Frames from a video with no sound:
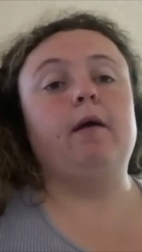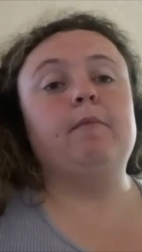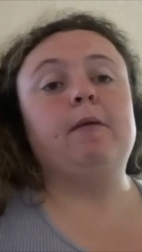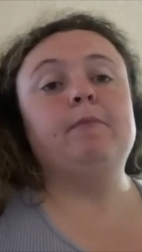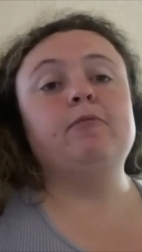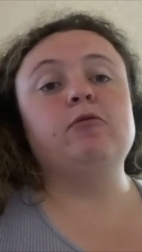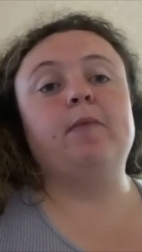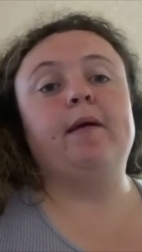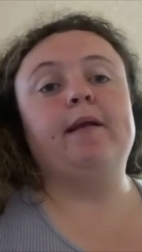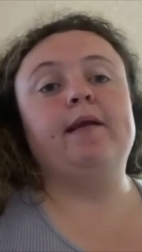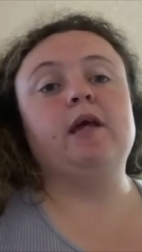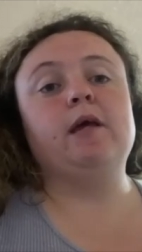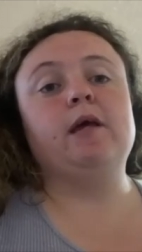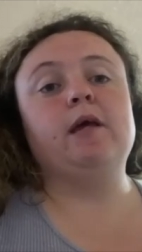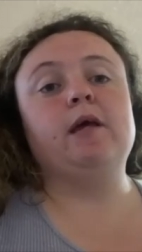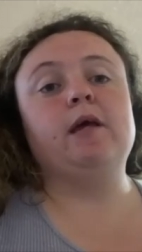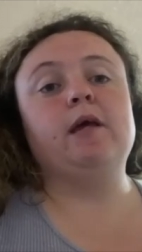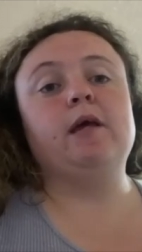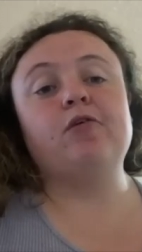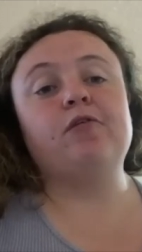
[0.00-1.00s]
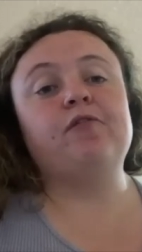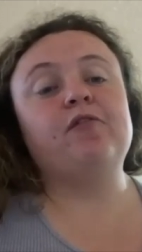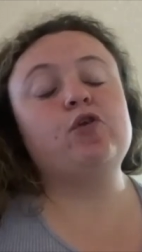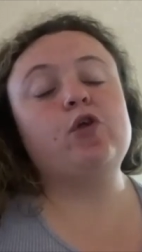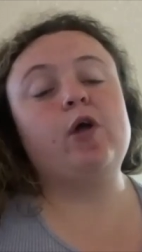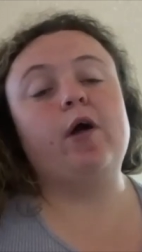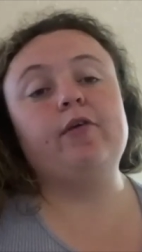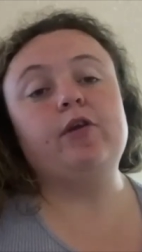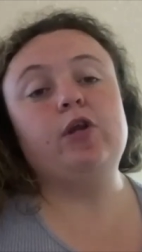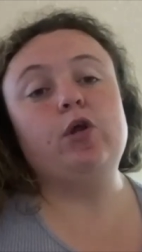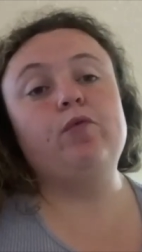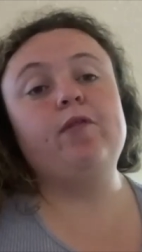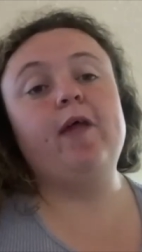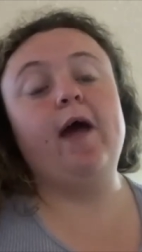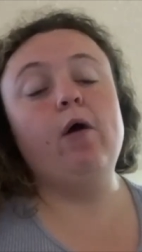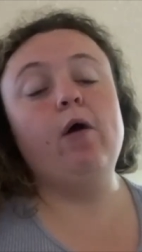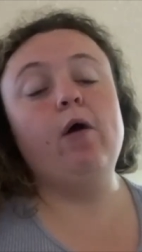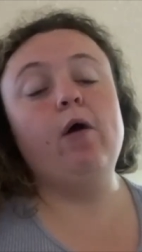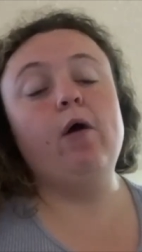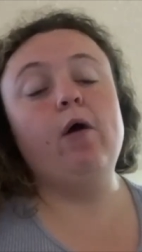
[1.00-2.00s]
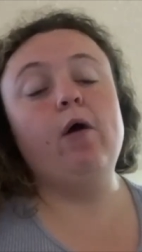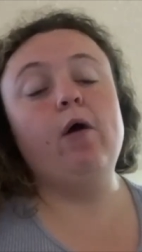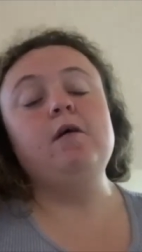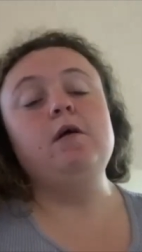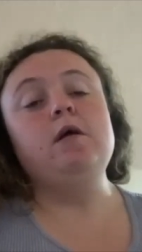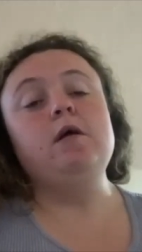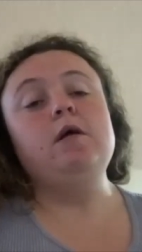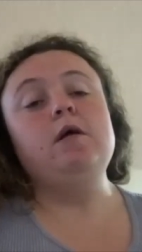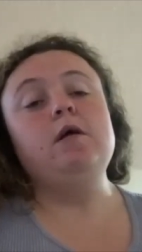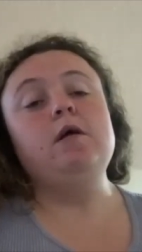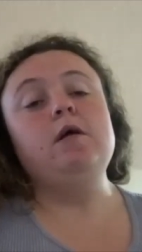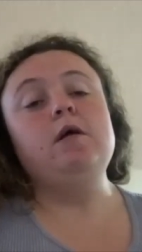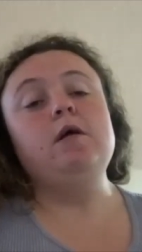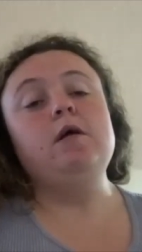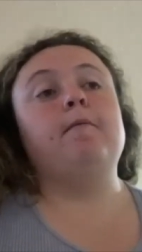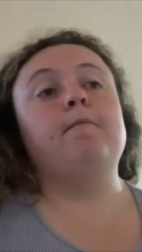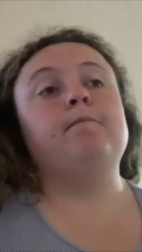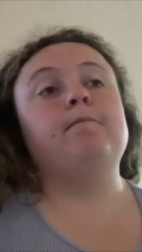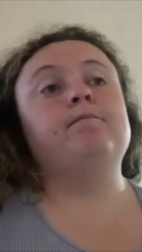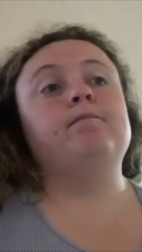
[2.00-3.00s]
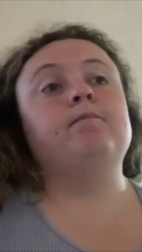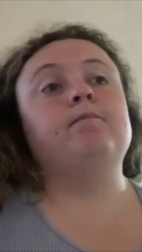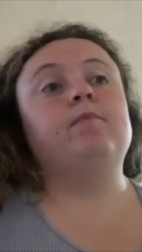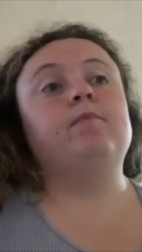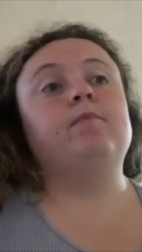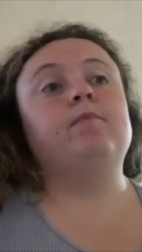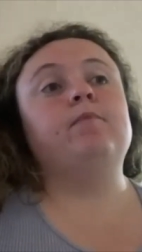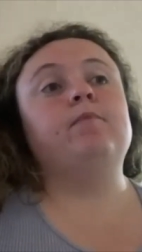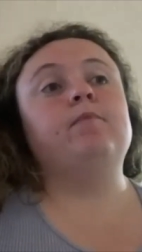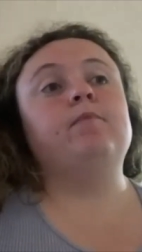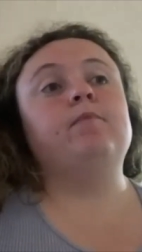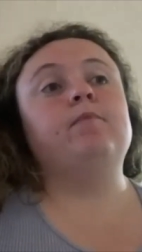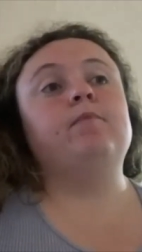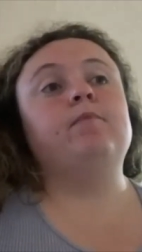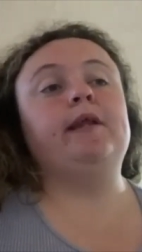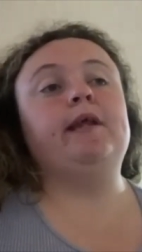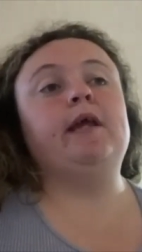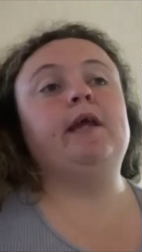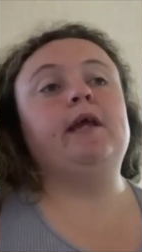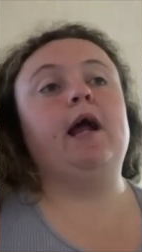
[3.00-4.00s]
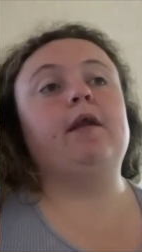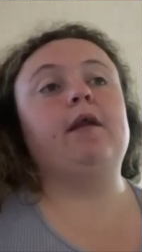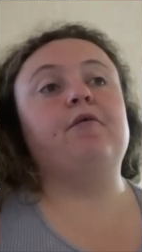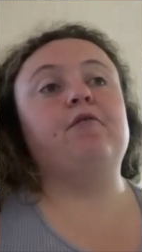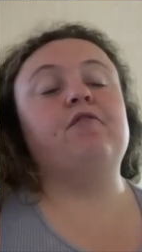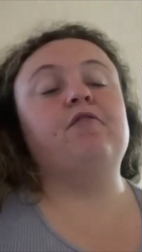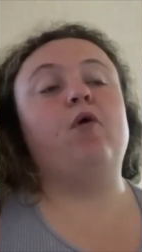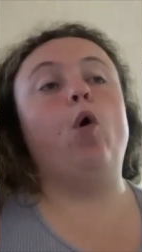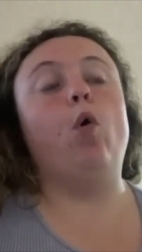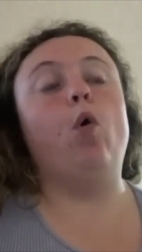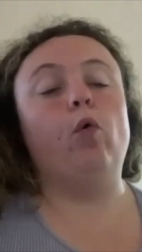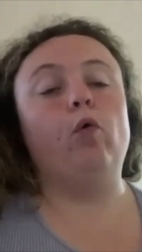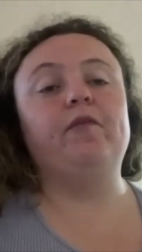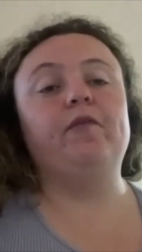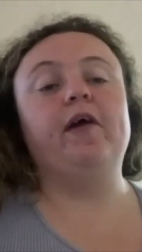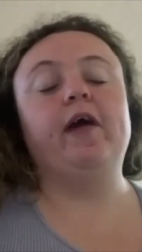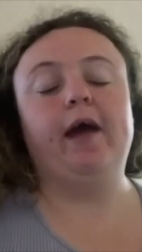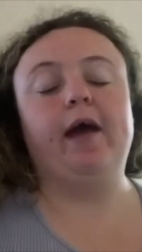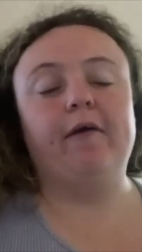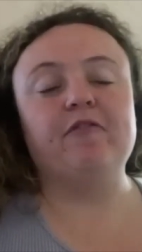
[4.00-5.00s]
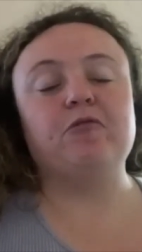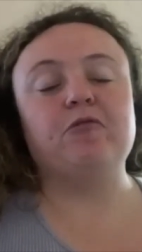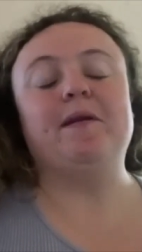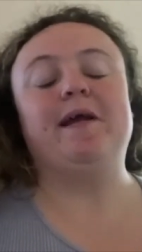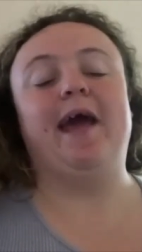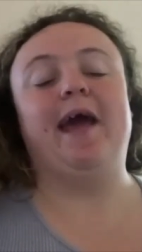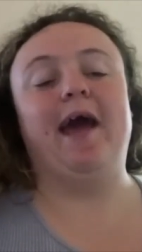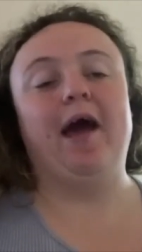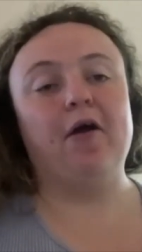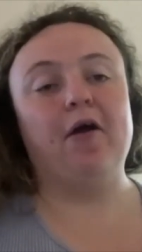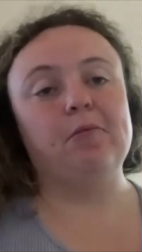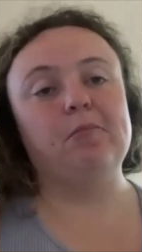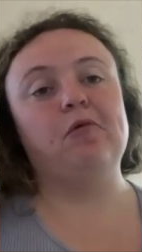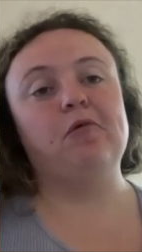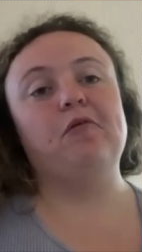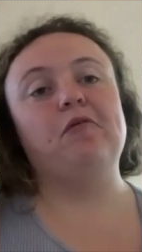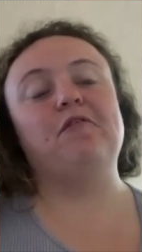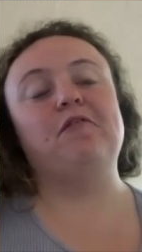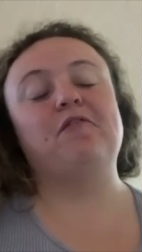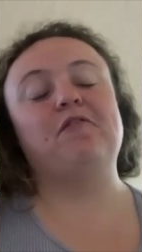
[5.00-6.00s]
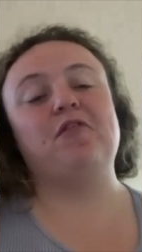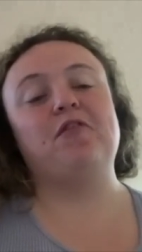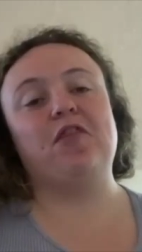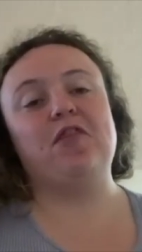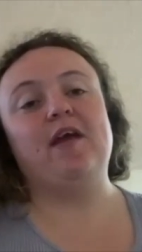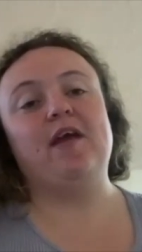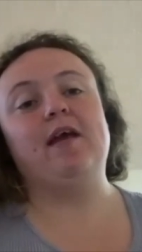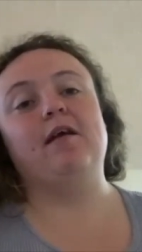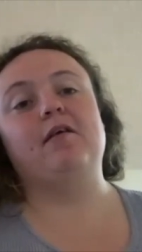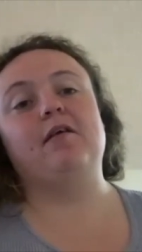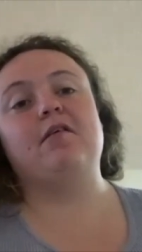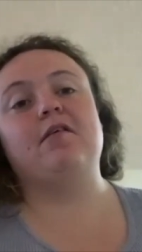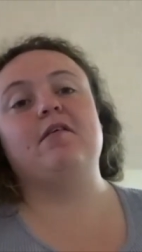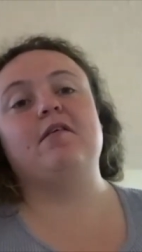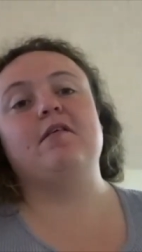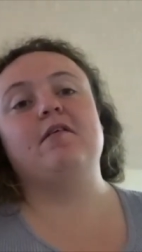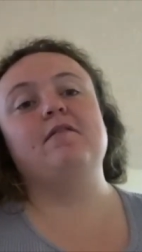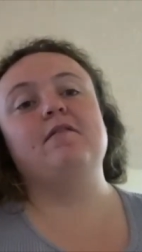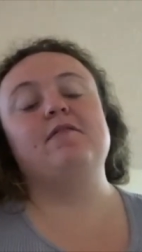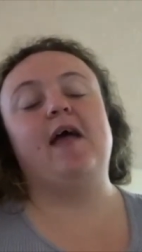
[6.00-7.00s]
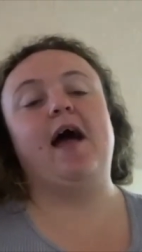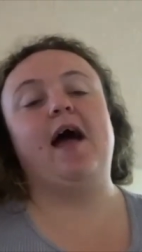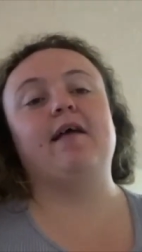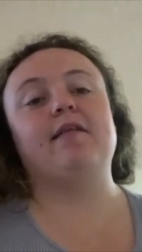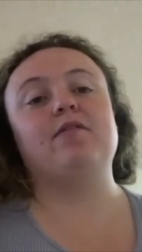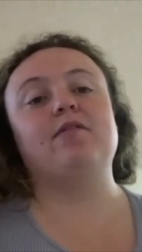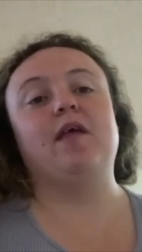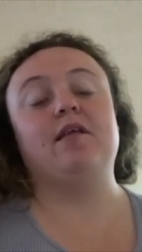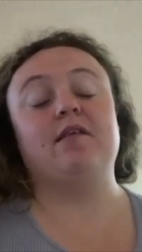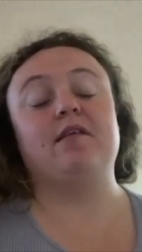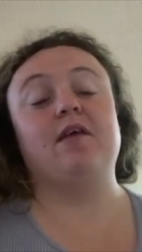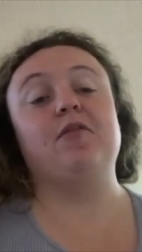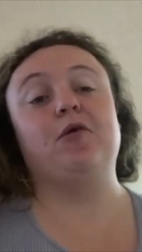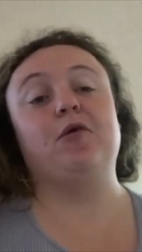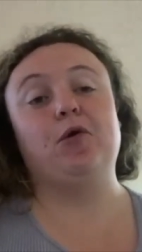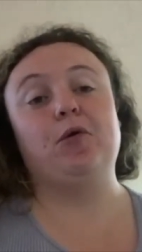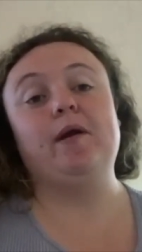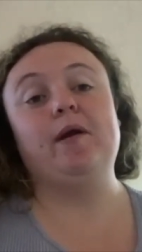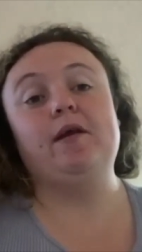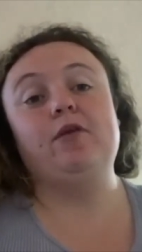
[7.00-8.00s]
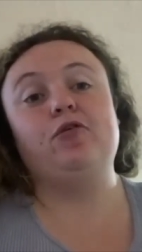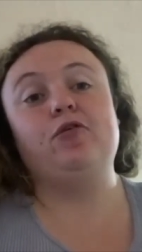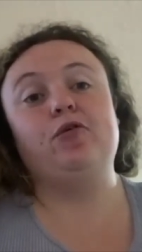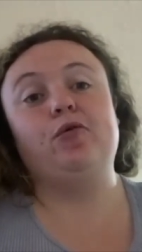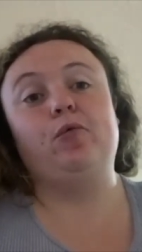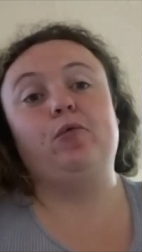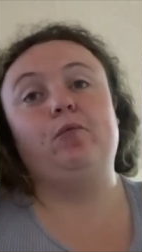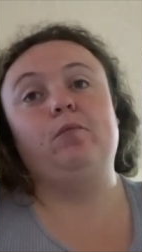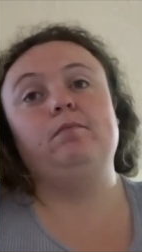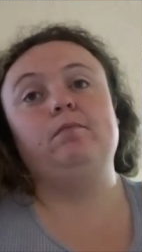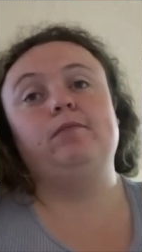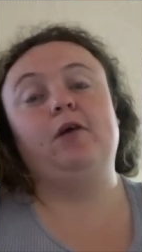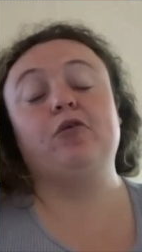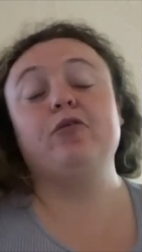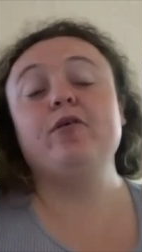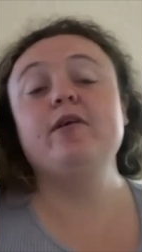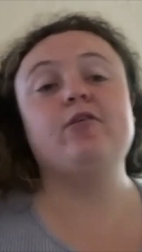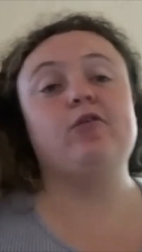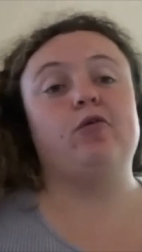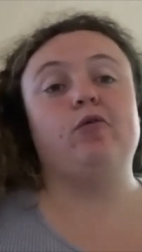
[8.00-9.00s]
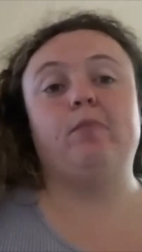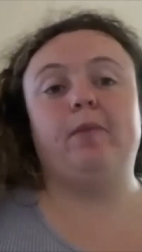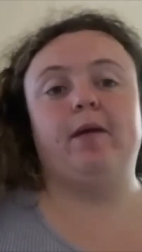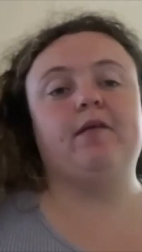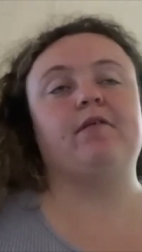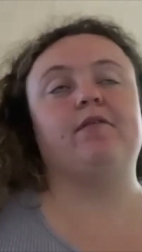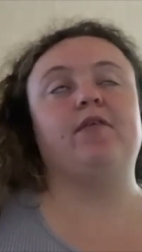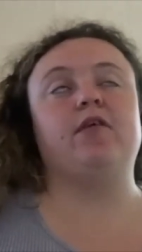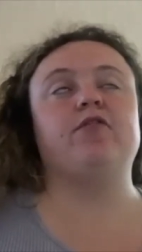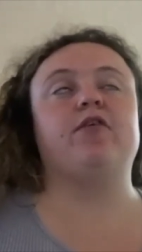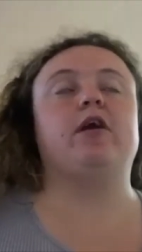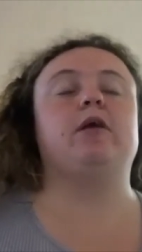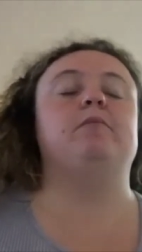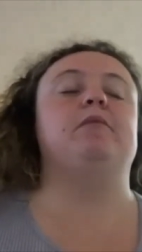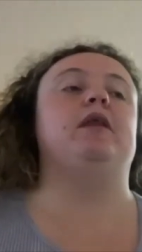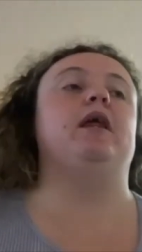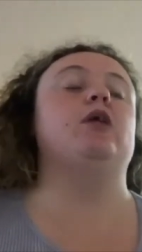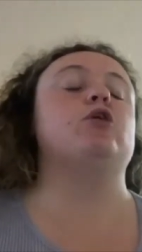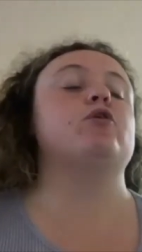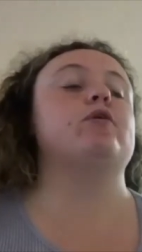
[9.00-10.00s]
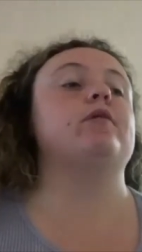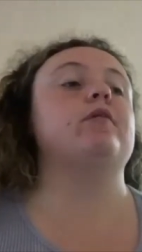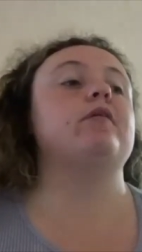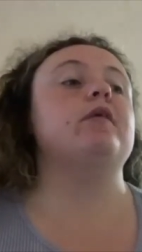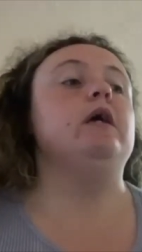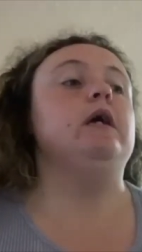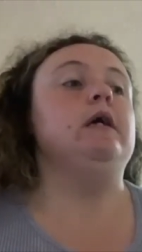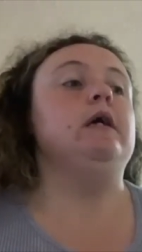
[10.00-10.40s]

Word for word: implementing a minister for child and youth health that will really kind of hold the government accountable for the things that they say they're going to agree to based on these recommendations.